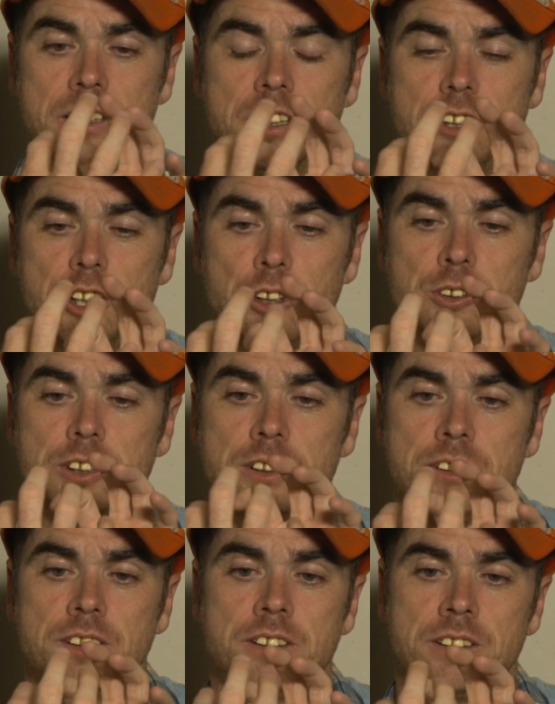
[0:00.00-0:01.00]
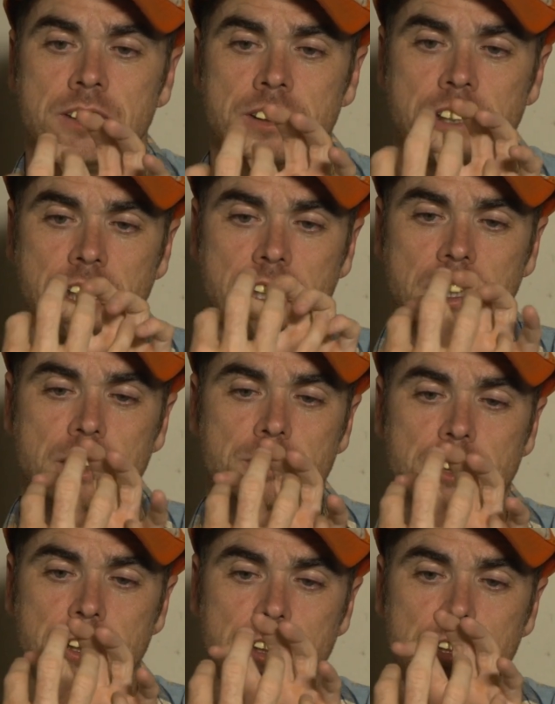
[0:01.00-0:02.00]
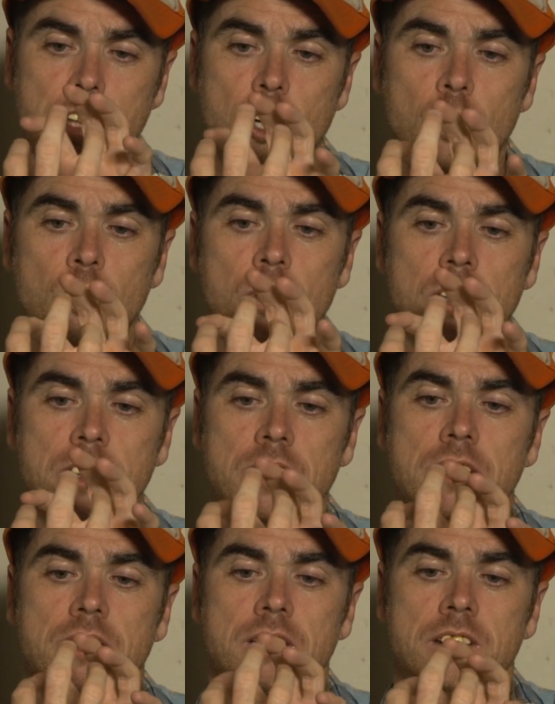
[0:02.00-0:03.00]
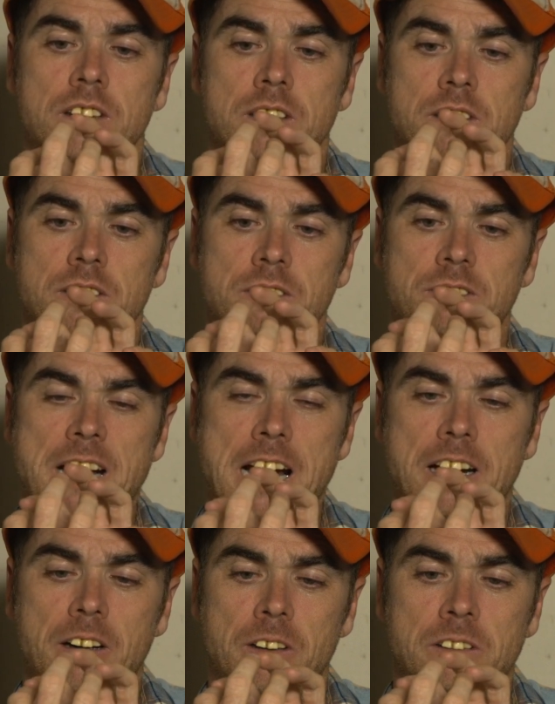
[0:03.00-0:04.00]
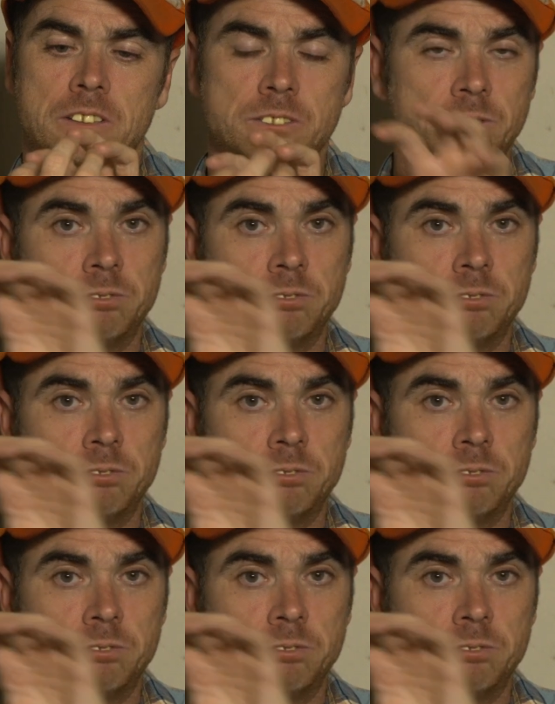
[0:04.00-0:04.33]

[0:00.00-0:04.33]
The eclipse is so vital.